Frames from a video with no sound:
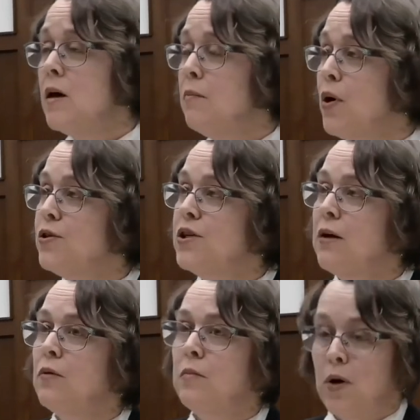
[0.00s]
Both
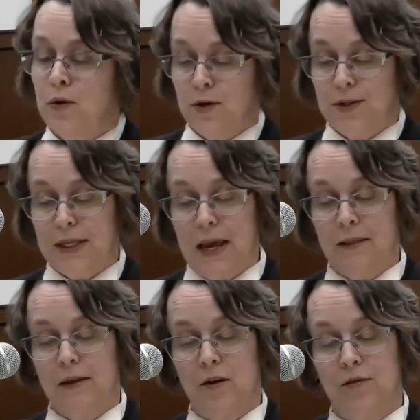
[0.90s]
General Motors
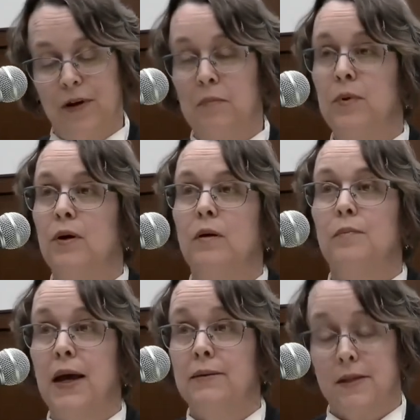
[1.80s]
and the November
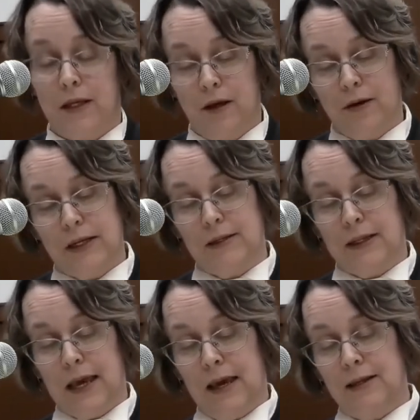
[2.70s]
Pansecurities
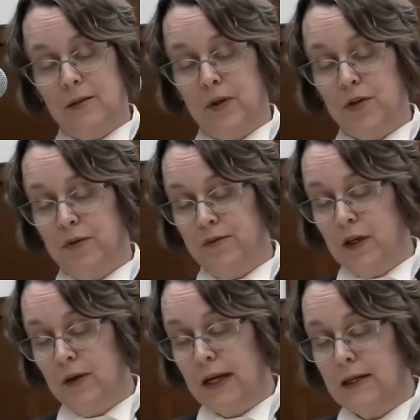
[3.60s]
case, which
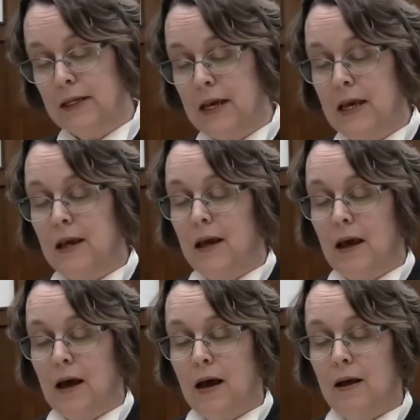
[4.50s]
reviewed it,
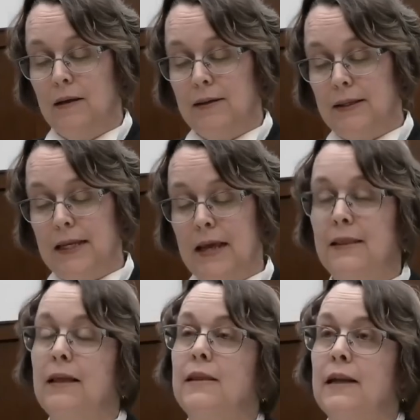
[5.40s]
said
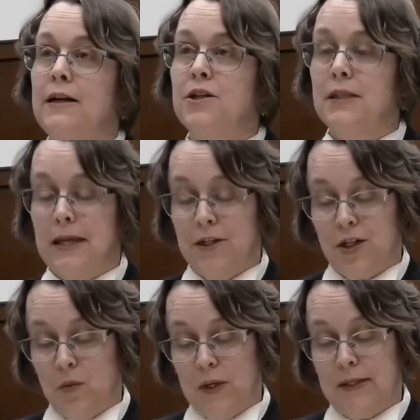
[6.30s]
that the
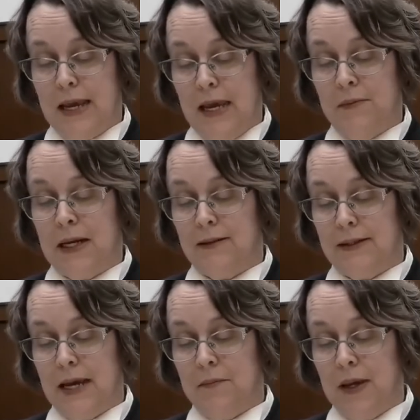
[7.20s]
legislation was aimed at
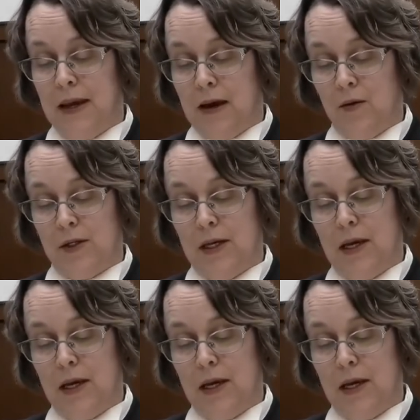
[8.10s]
stamping out